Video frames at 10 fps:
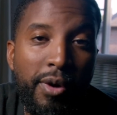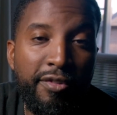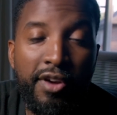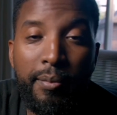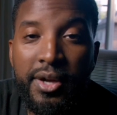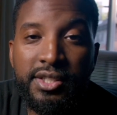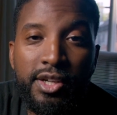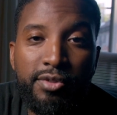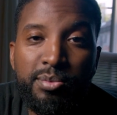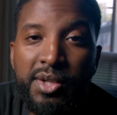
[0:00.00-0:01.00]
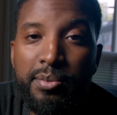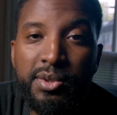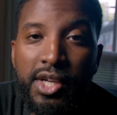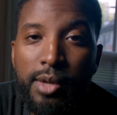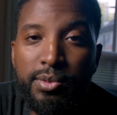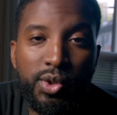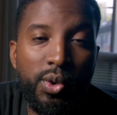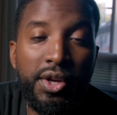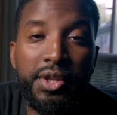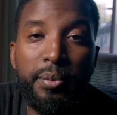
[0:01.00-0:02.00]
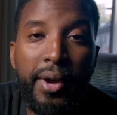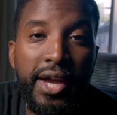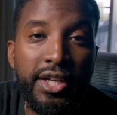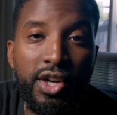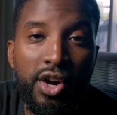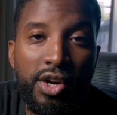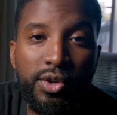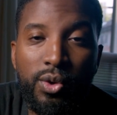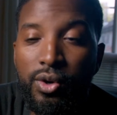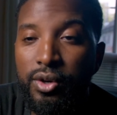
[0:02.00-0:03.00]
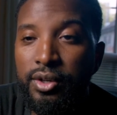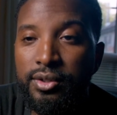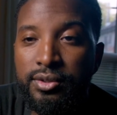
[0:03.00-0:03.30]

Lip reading: I find myself from time to time just going in the backyard or